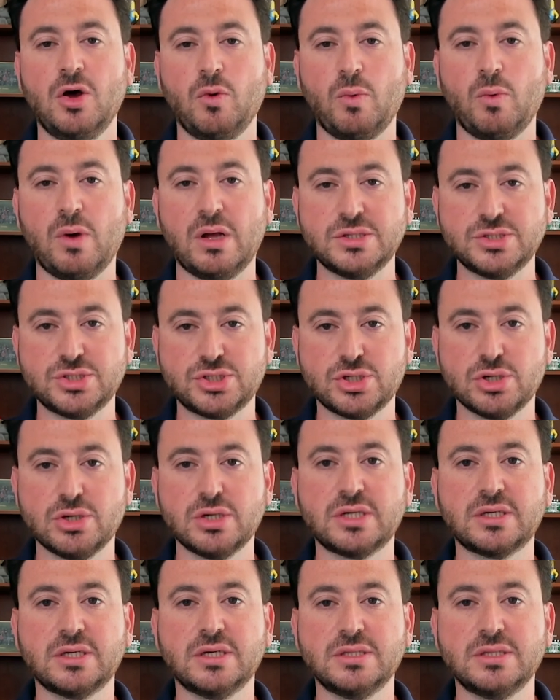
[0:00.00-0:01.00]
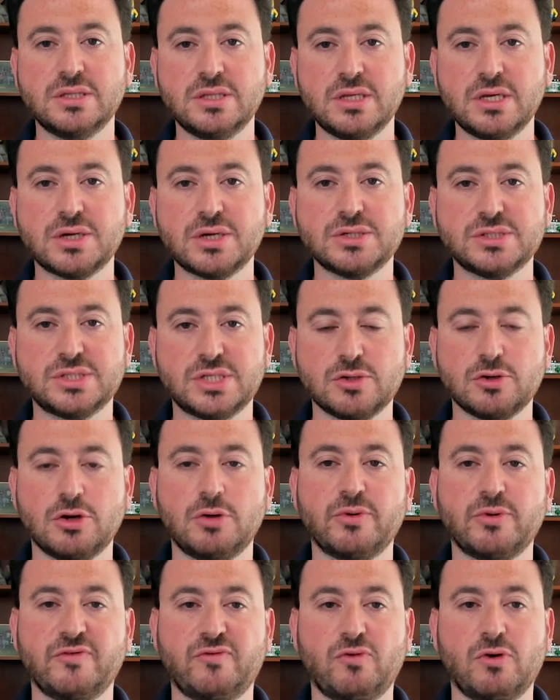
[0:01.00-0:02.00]
while ensuring near zero
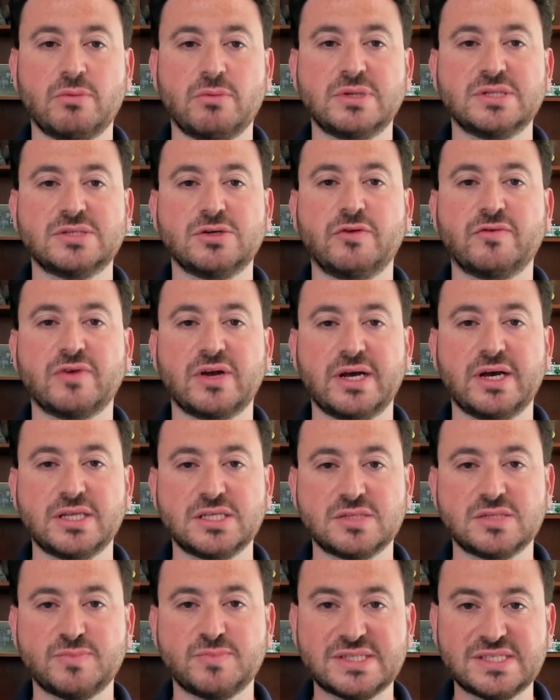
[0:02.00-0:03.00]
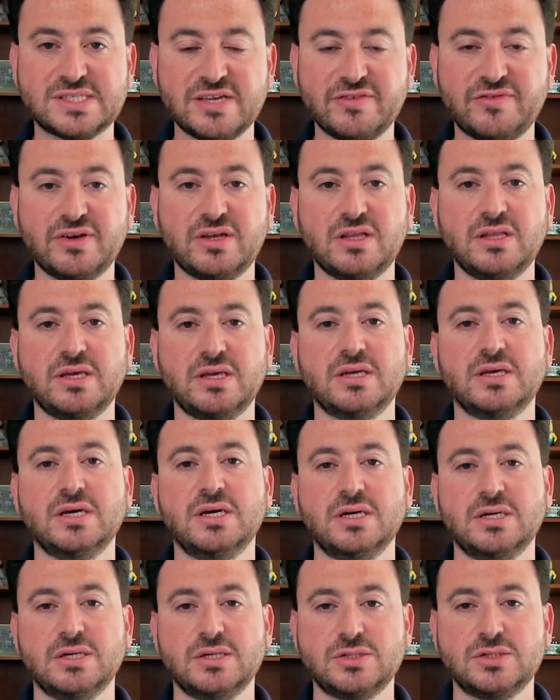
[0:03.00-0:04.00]
performance overhead specifically
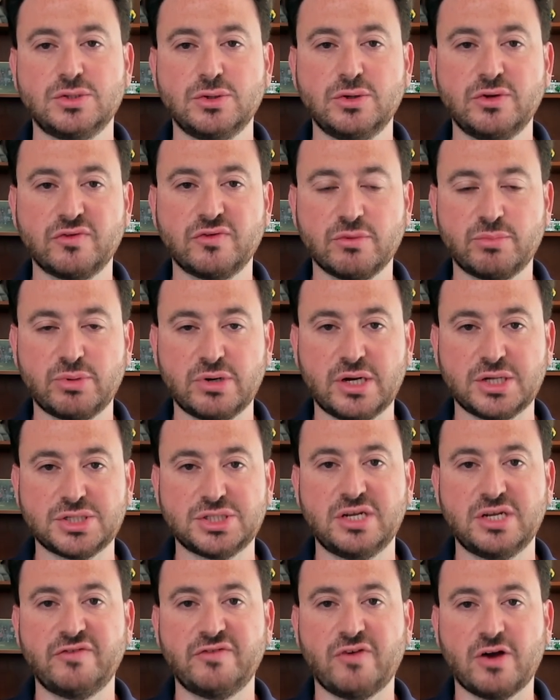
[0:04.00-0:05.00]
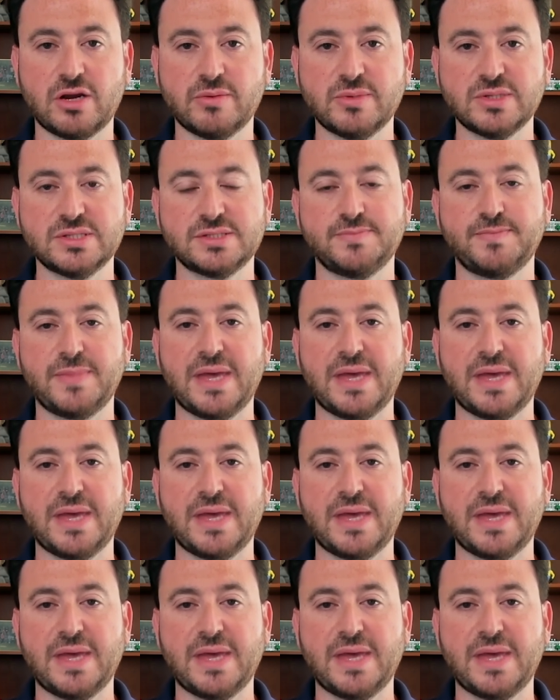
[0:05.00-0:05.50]
tuned for production environments.